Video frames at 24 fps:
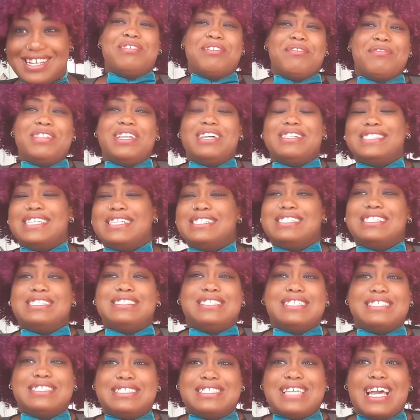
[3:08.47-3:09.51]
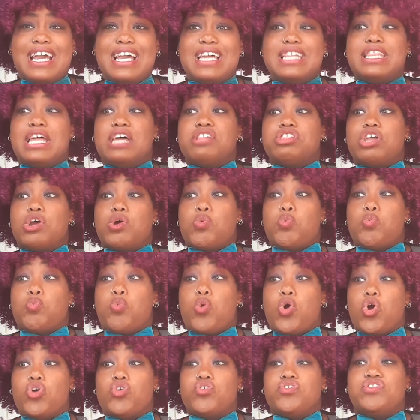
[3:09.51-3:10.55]
So this isn't to say that there
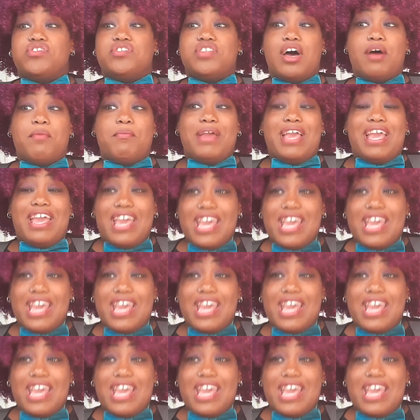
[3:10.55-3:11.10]
weren't some